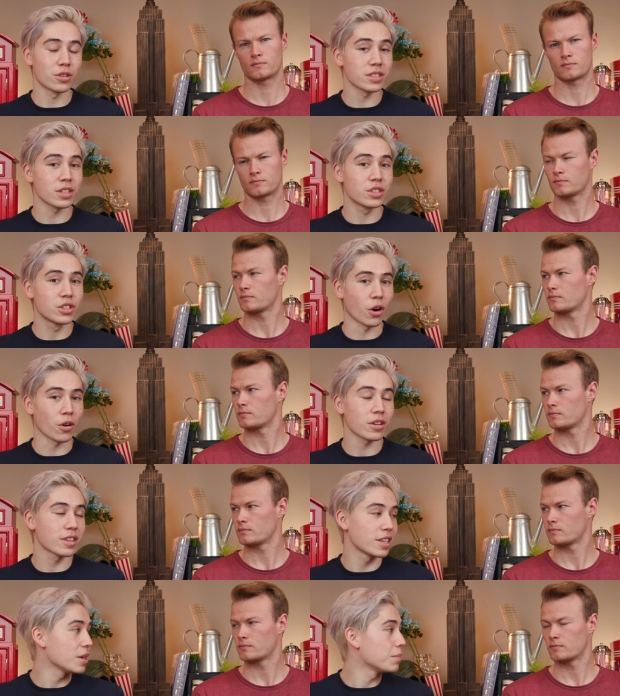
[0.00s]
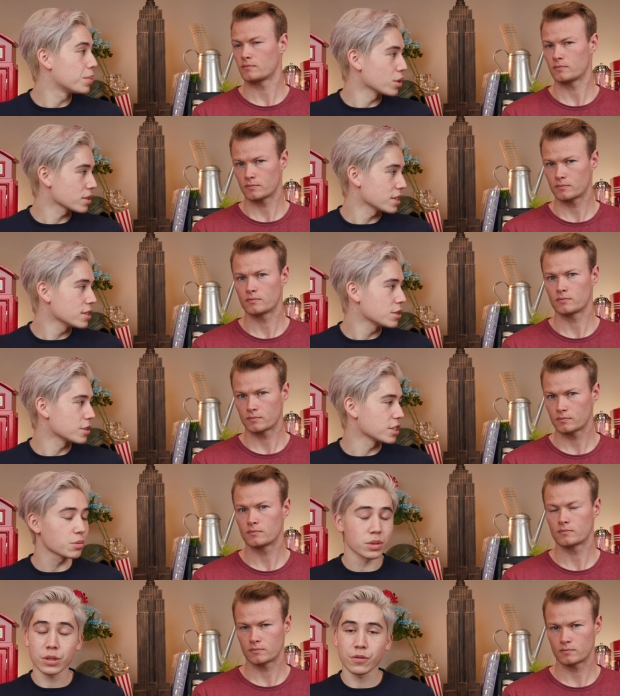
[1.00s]
Speaker 1: there is a dark theme built into it.
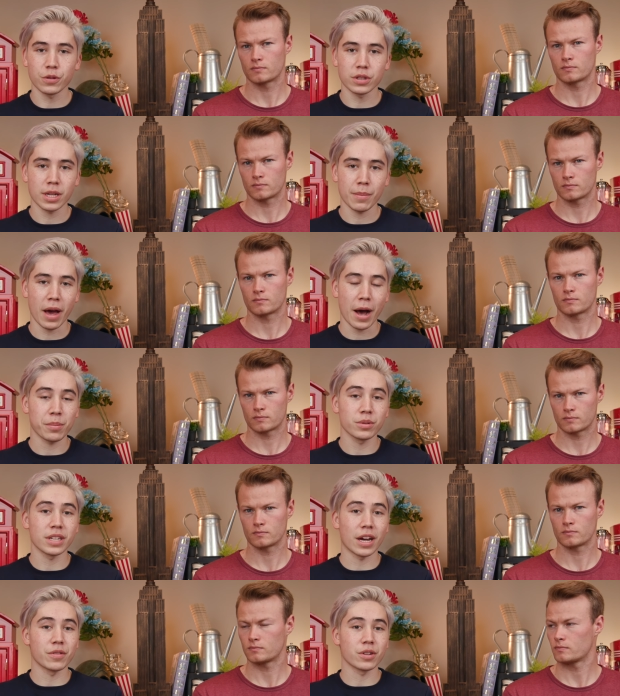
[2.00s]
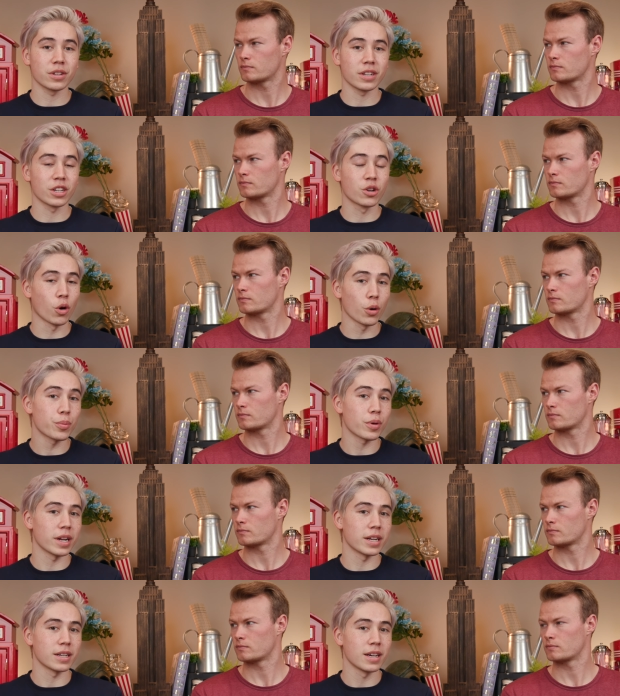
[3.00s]
This was the first time Apple's ever
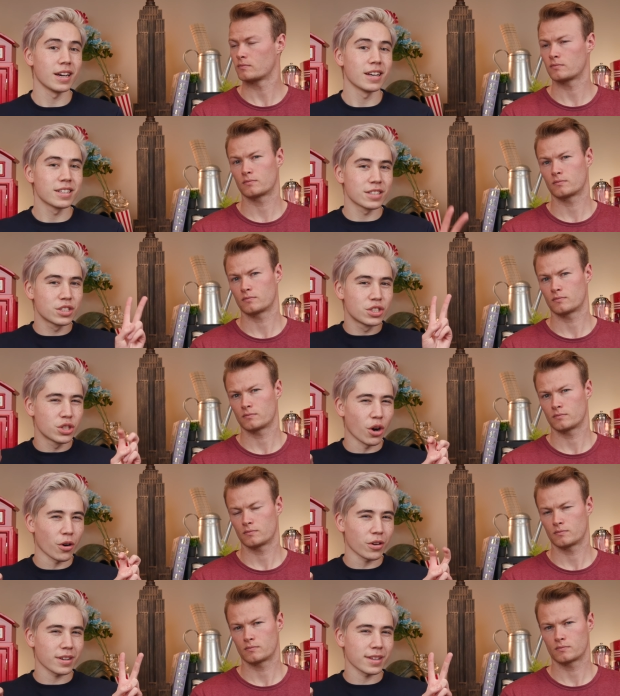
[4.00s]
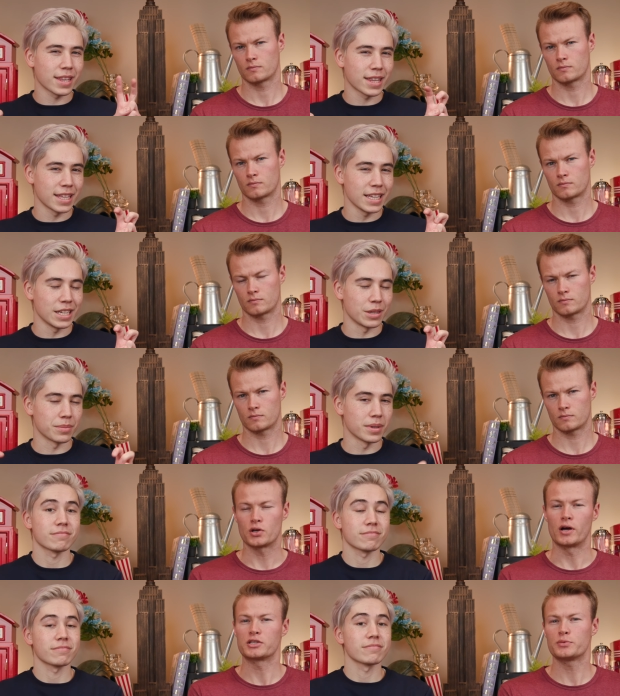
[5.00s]
incorporated this dark
Speaker 2: theme.
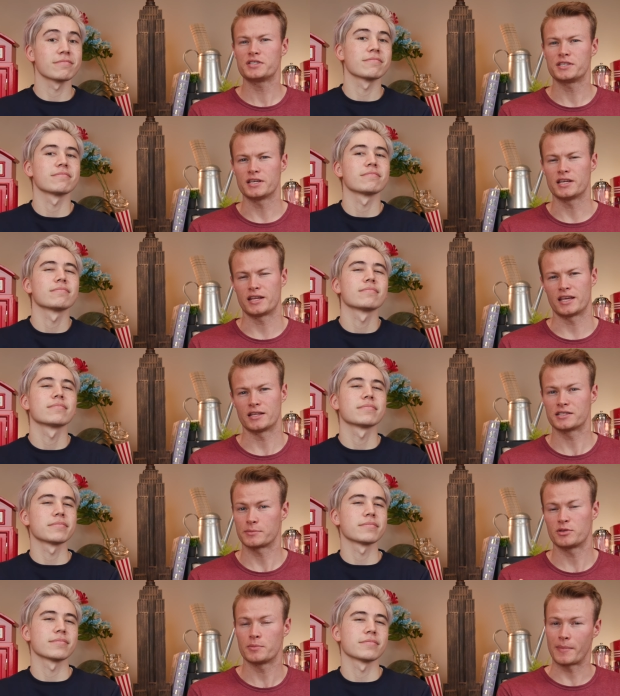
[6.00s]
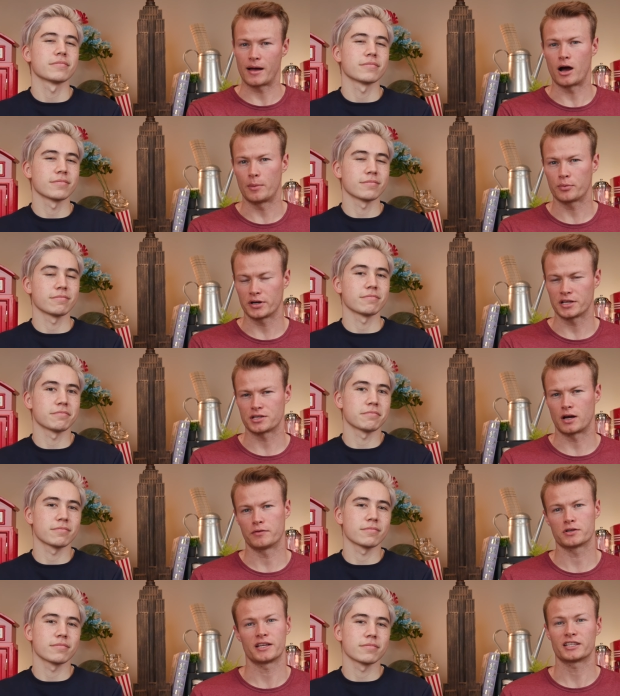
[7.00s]
So as we've seen in some of the operating
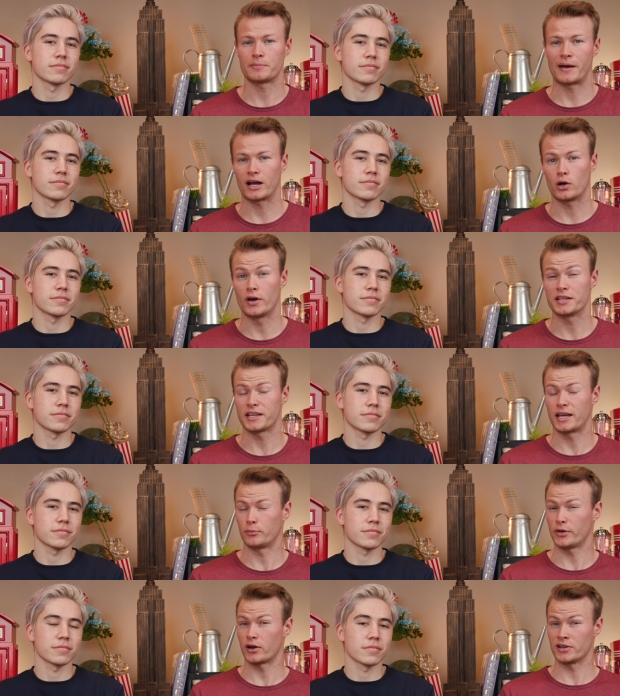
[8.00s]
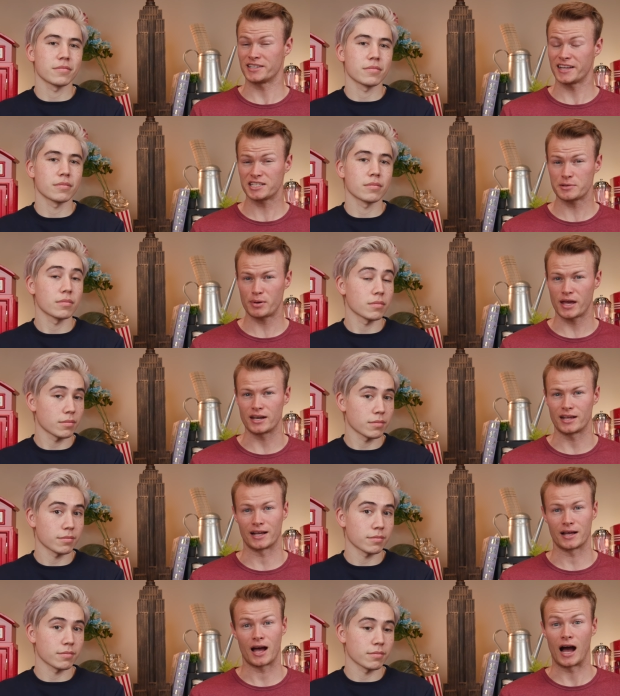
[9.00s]
softwares like the macOS, and we are
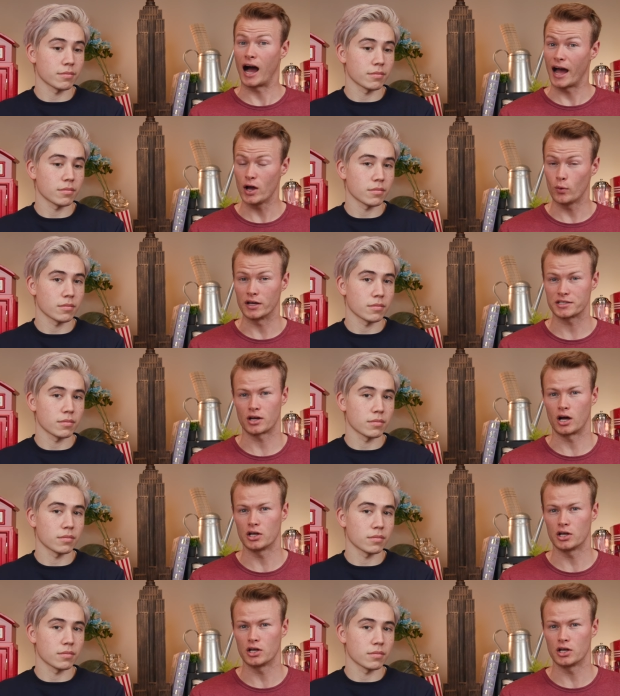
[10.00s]
anticipating iOS to